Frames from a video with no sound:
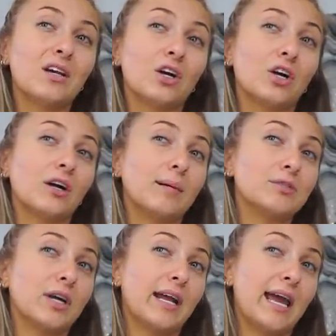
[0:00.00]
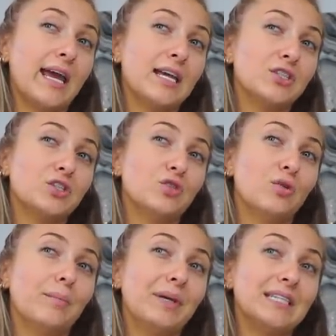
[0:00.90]
or I'm sorry, A
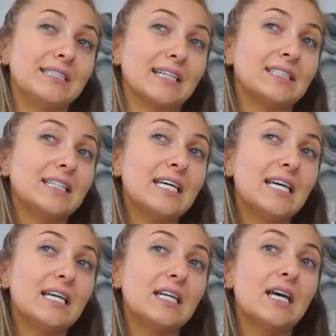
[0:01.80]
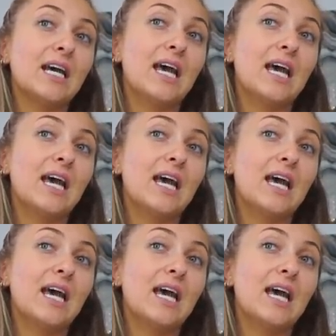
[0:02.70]
to B16,